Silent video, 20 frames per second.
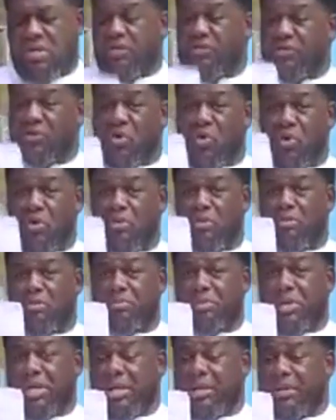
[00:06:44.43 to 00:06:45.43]
If your
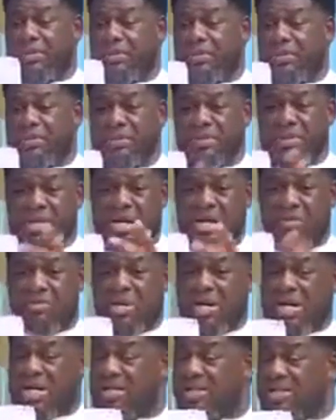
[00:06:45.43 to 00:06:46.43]

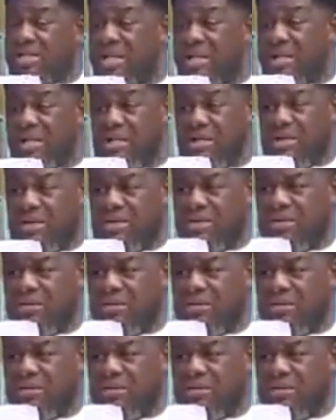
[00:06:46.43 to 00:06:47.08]
camera can take it.